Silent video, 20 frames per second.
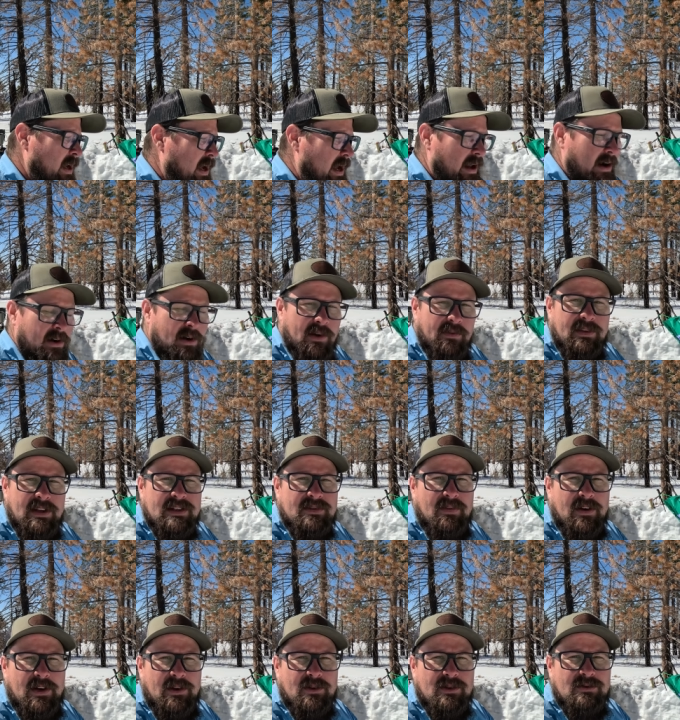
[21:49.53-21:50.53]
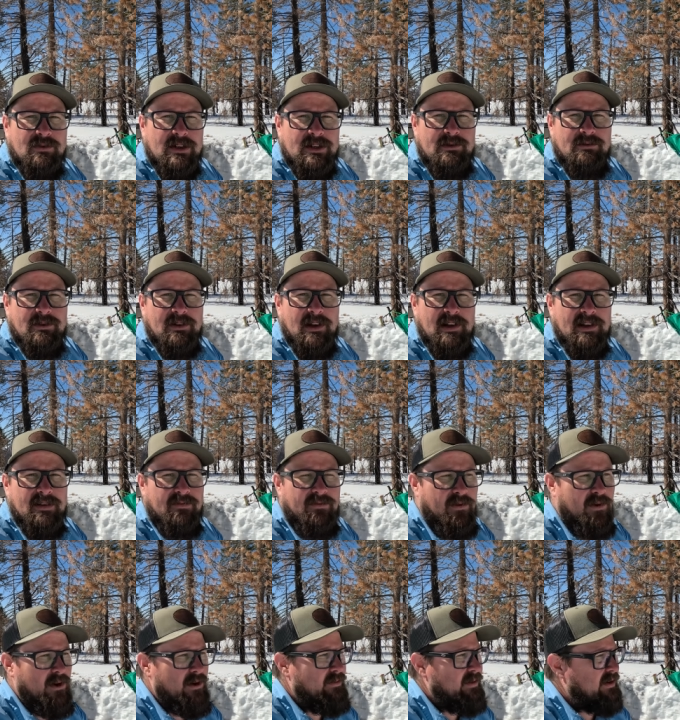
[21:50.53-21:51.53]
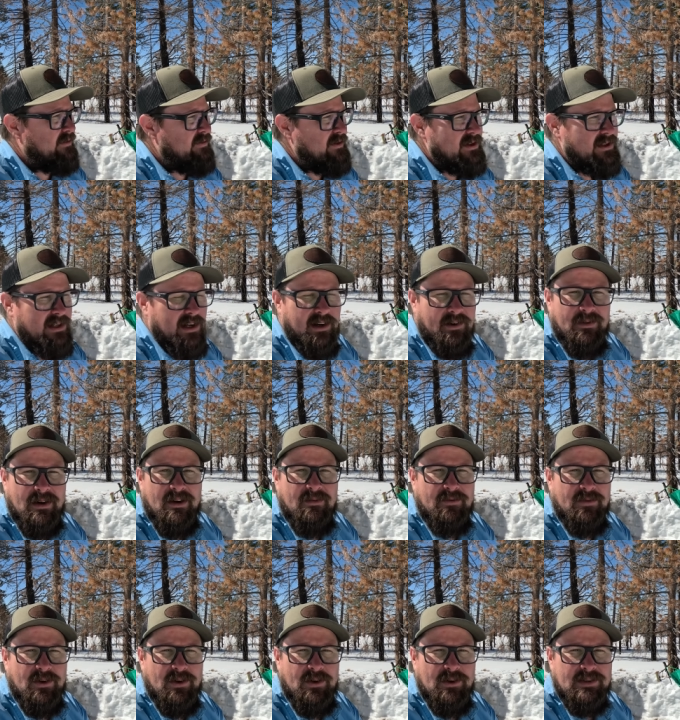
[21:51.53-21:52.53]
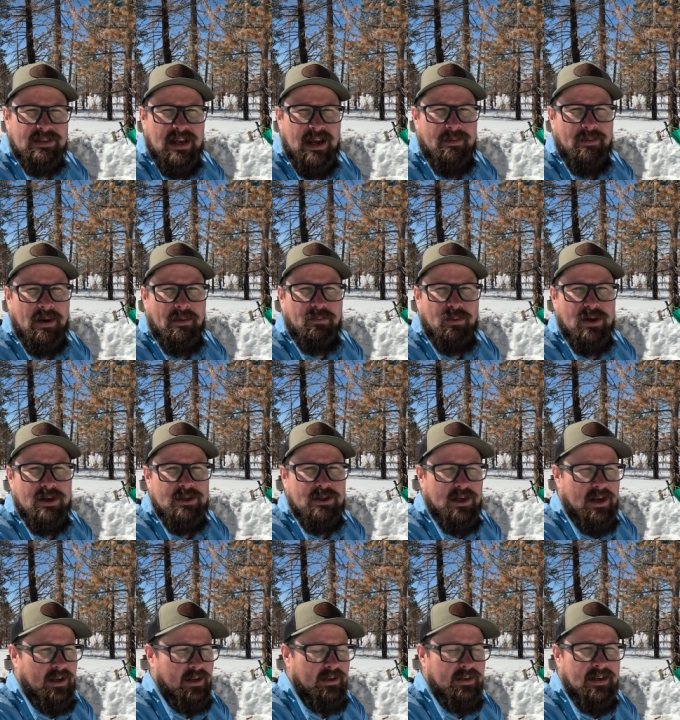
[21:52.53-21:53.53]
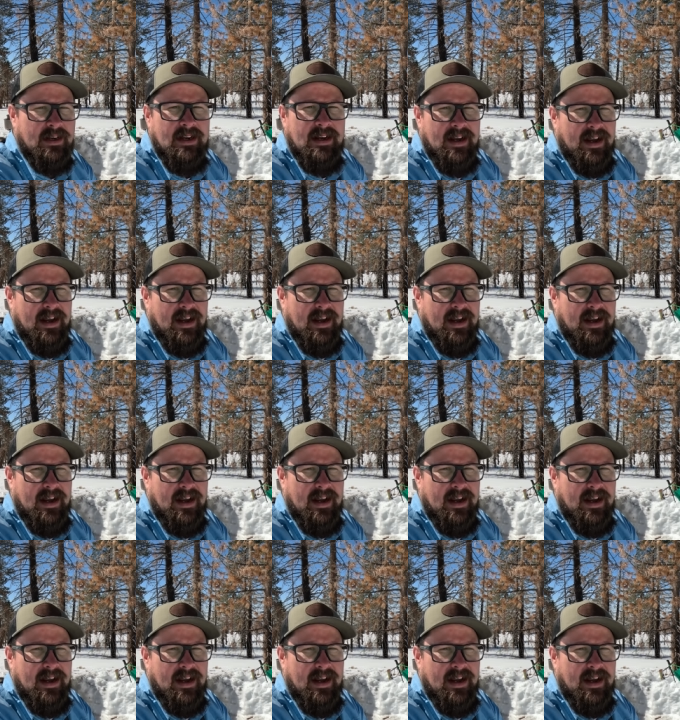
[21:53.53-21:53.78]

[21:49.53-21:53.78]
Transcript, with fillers: I don't know if this video is what you were looking for, but if you stuck around for the whole time, I appreciate it.